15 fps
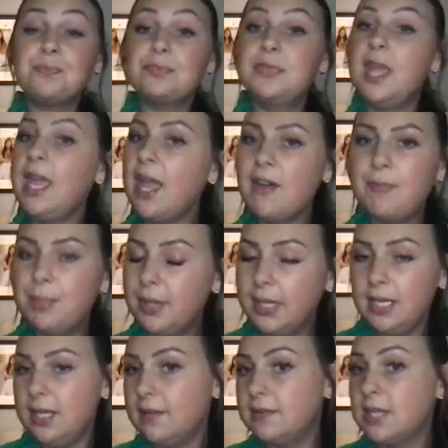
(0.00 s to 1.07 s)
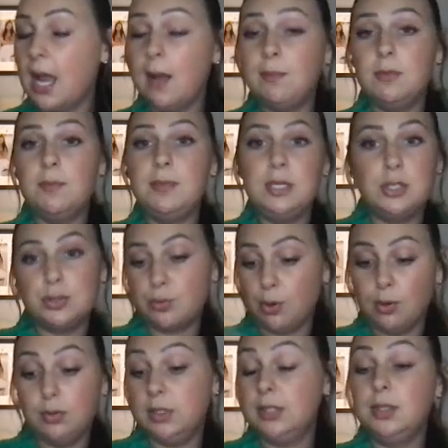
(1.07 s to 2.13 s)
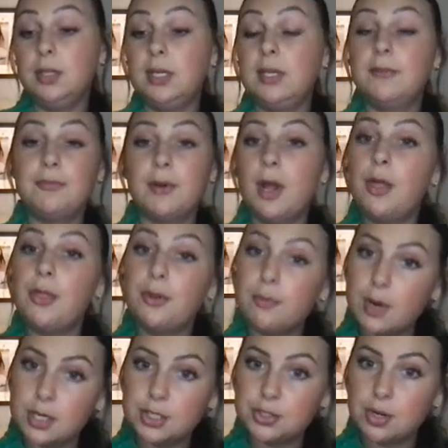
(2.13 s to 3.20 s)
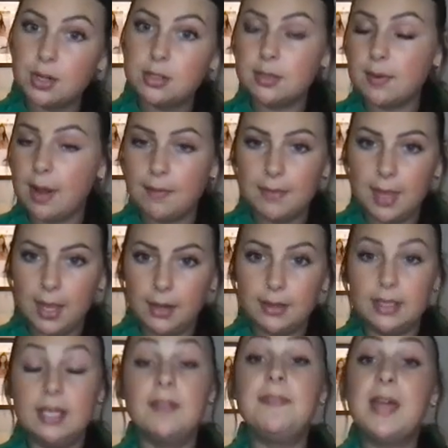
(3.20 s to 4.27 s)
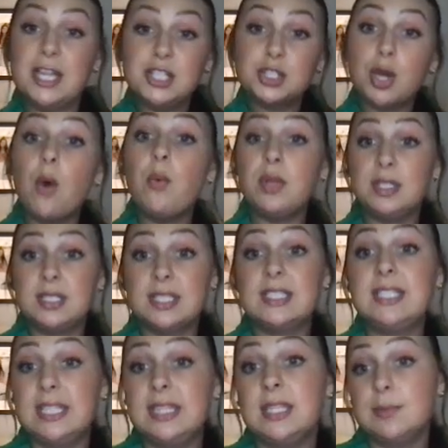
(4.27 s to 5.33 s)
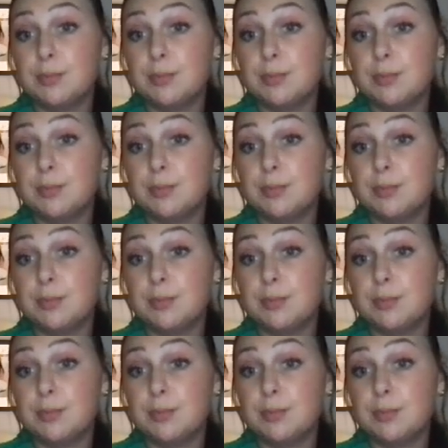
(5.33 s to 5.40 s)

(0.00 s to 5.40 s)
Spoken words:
they have plenty of time to be scrolling looking for other restaurants around the area that's going to sit them